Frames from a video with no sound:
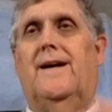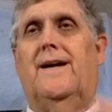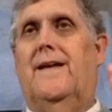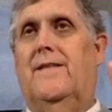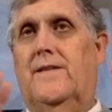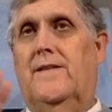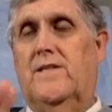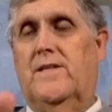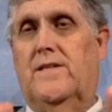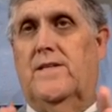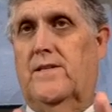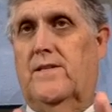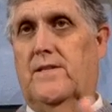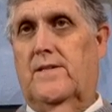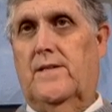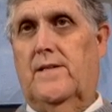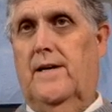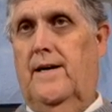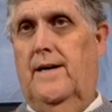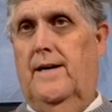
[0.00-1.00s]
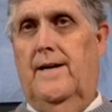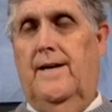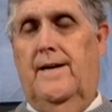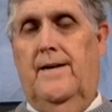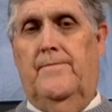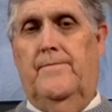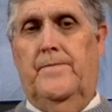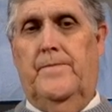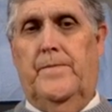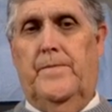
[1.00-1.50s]
and this is
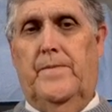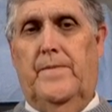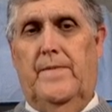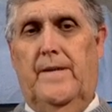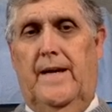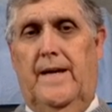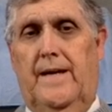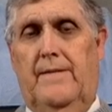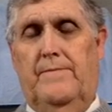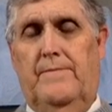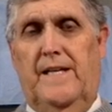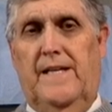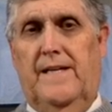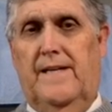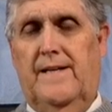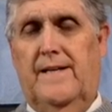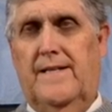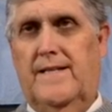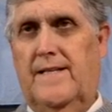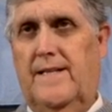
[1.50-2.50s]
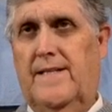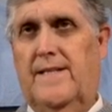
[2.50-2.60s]
um, and because